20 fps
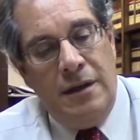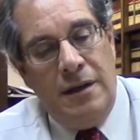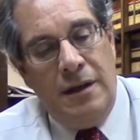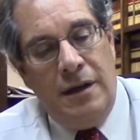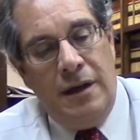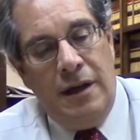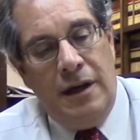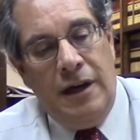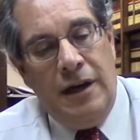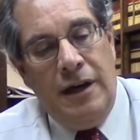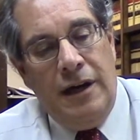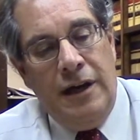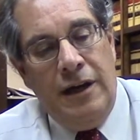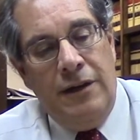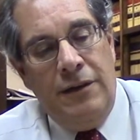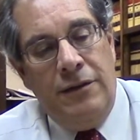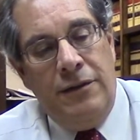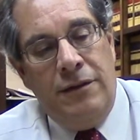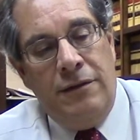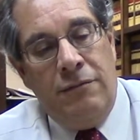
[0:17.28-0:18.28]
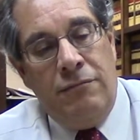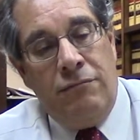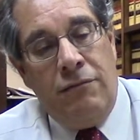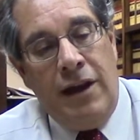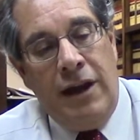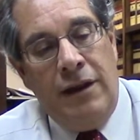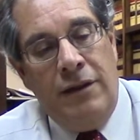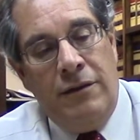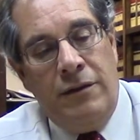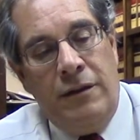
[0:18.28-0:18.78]
the
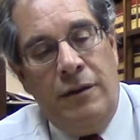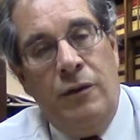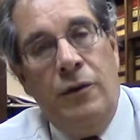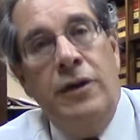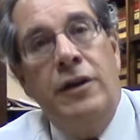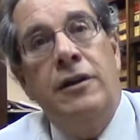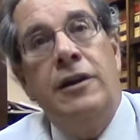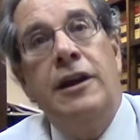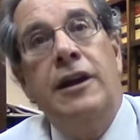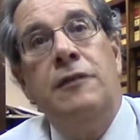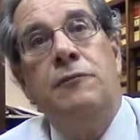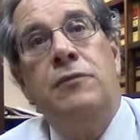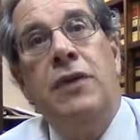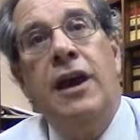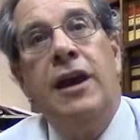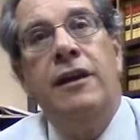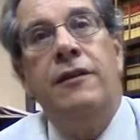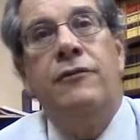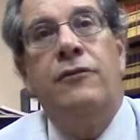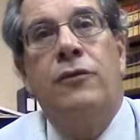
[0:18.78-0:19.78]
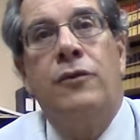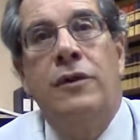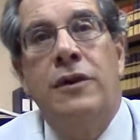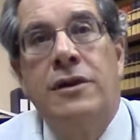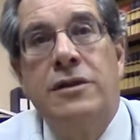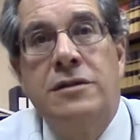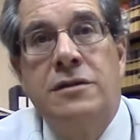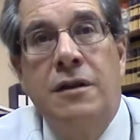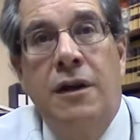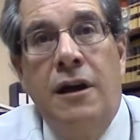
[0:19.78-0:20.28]
right of the lawyer to get paid for
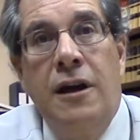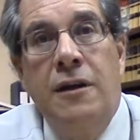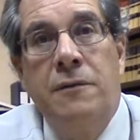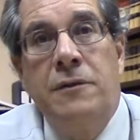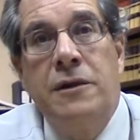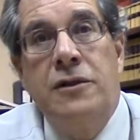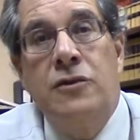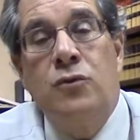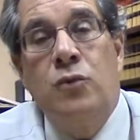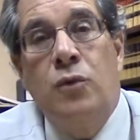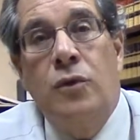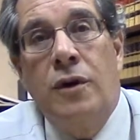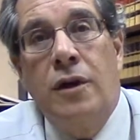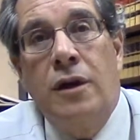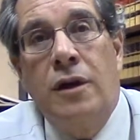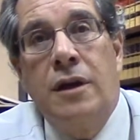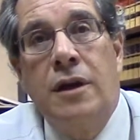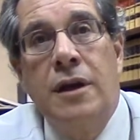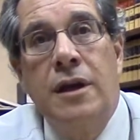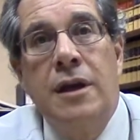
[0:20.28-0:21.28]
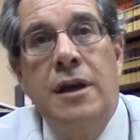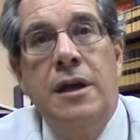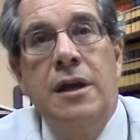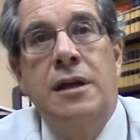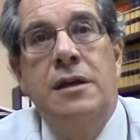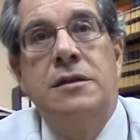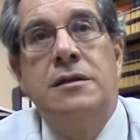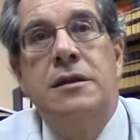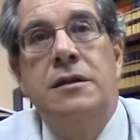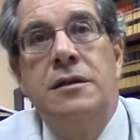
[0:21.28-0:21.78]
his time and his work
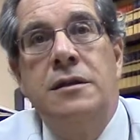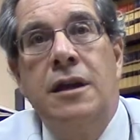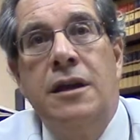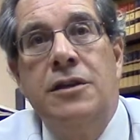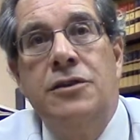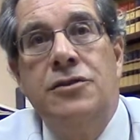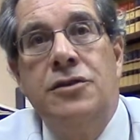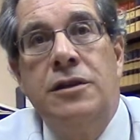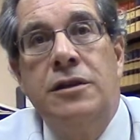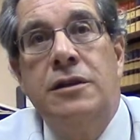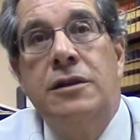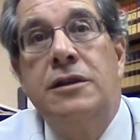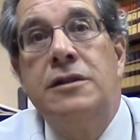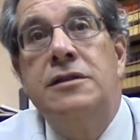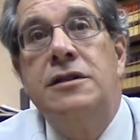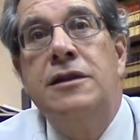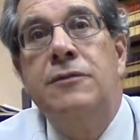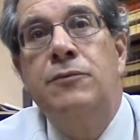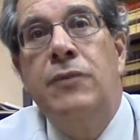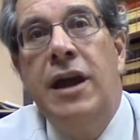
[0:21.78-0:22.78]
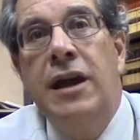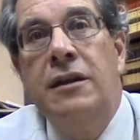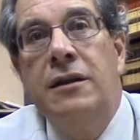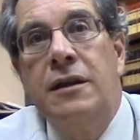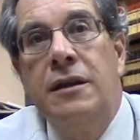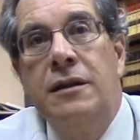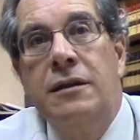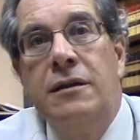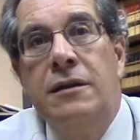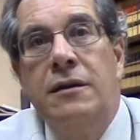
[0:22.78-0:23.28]
is contingent, is
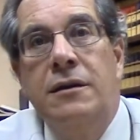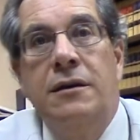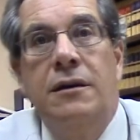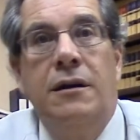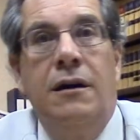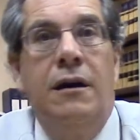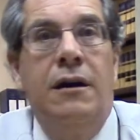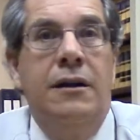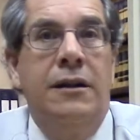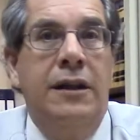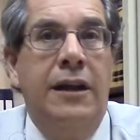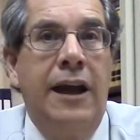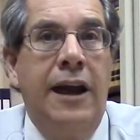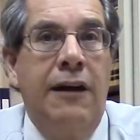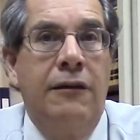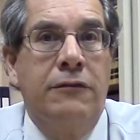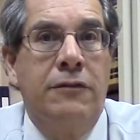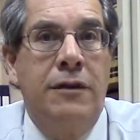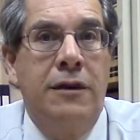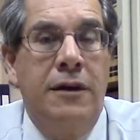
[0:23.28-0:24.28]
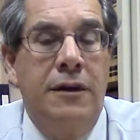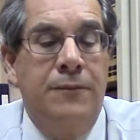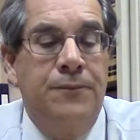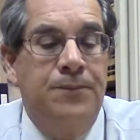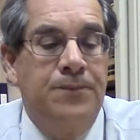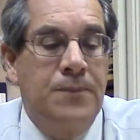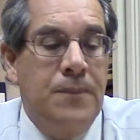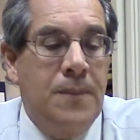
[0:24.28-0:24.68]
dependent on the outcome.